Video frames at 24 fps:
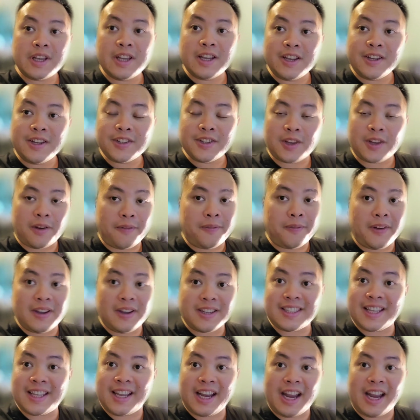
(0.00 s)
So the
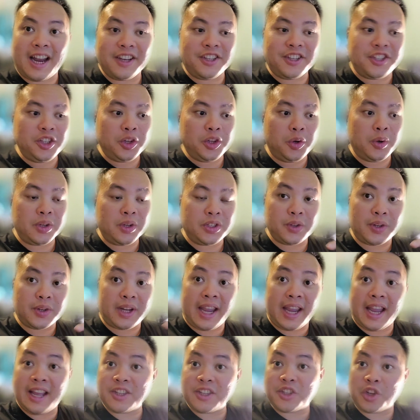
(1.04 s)
first thing I do is to
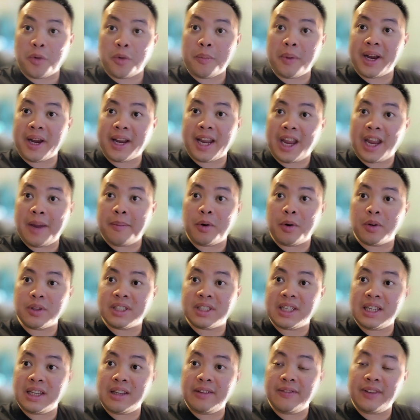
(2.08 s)
cancel my cable
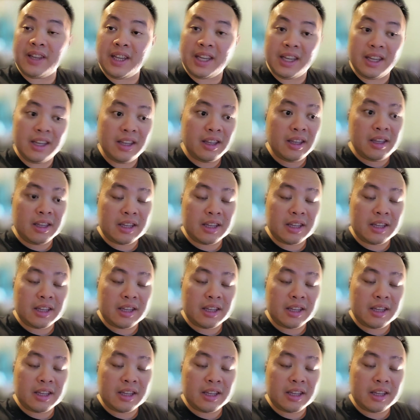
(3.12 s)
TV